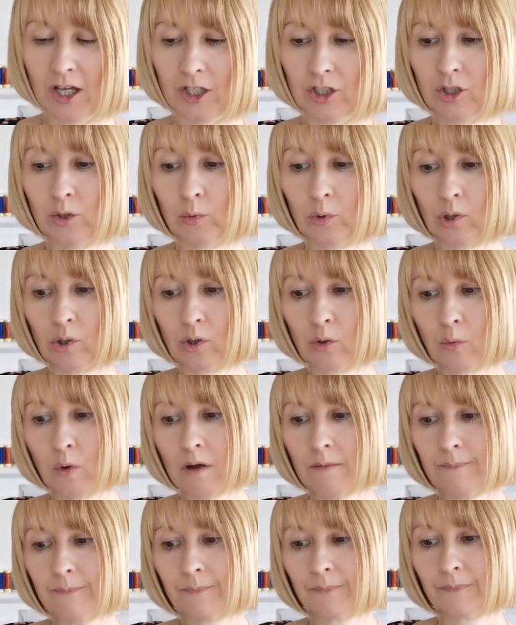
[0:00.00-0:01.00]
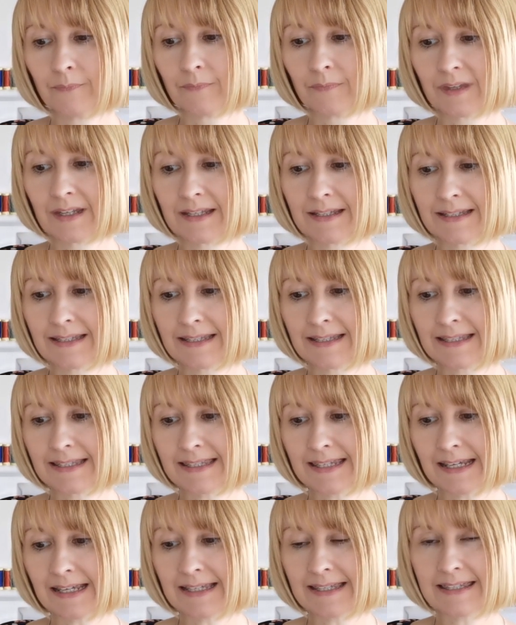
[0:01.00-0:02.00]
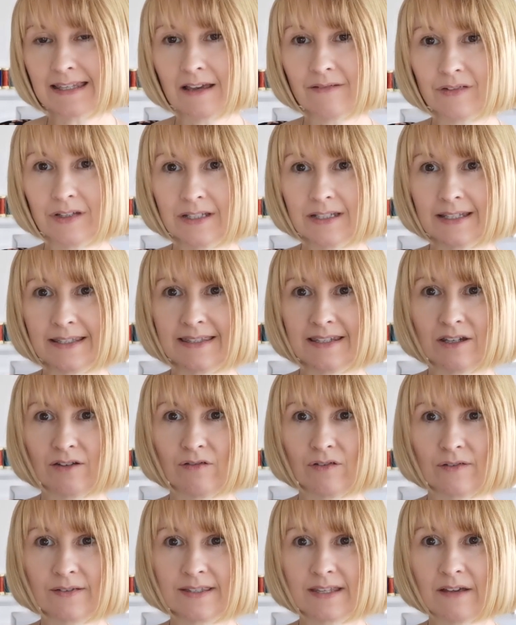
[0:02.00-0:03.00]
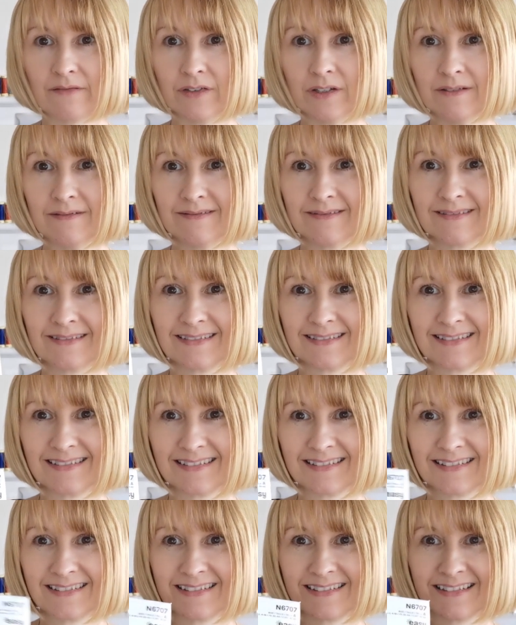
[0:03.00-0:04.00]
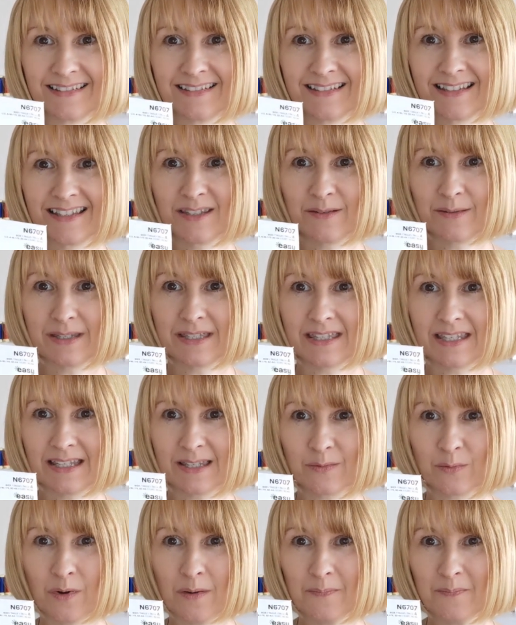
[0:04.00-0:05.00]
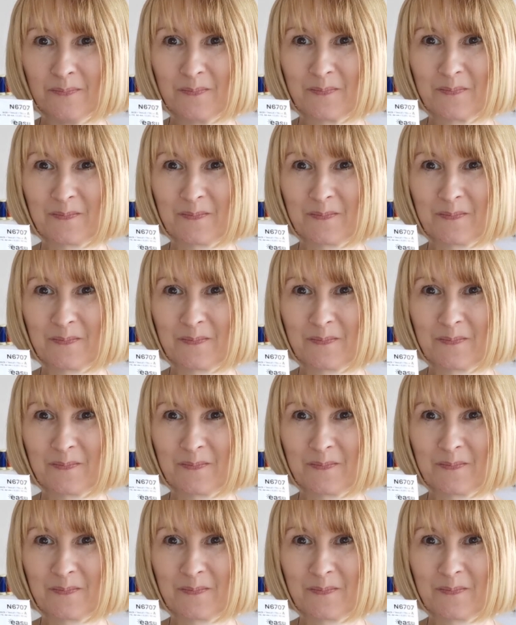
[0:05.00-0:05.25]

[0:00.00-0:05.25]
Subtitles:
a NewLook one, 6707. So it's this one.